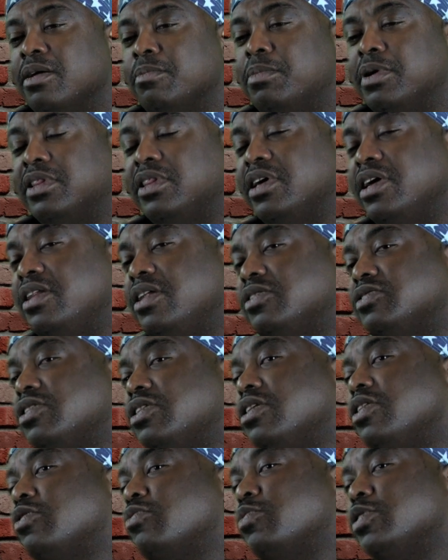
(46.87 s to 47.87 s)
But then there's
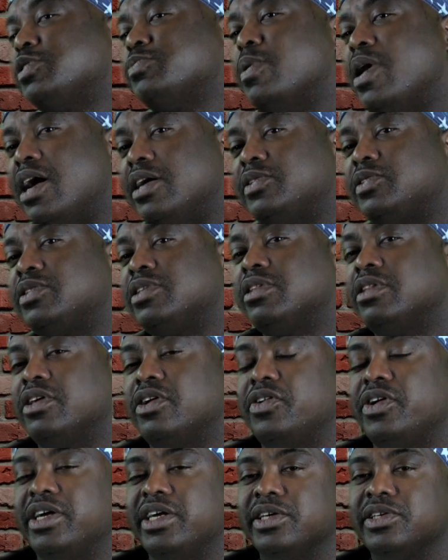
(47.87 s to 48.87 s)
another response.
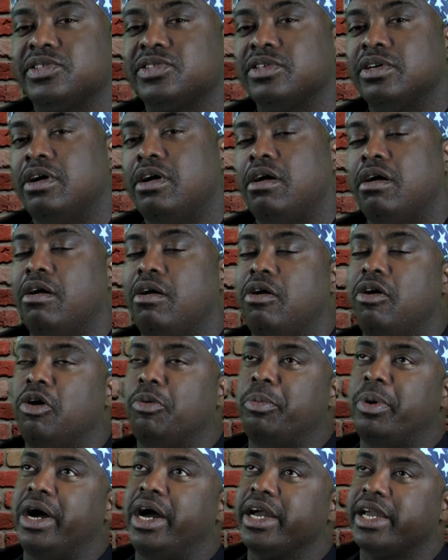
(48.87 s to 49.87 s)
There is,
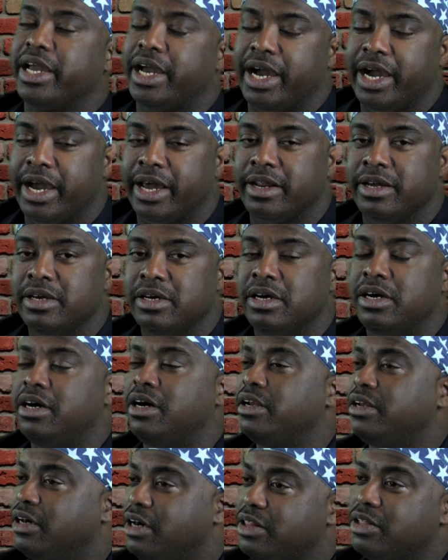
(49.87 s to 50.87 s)
oh my God,
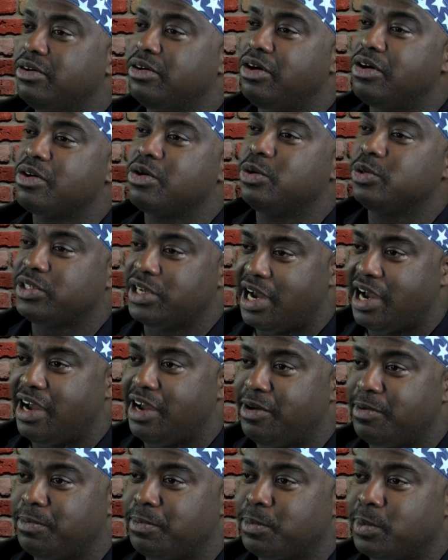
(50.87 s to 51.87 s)
another Uncle
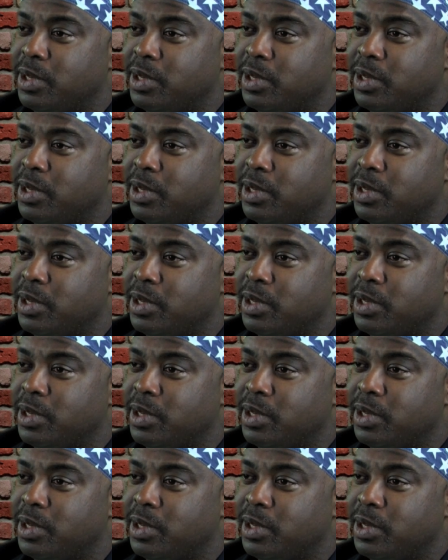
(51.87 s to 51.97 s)
Tom,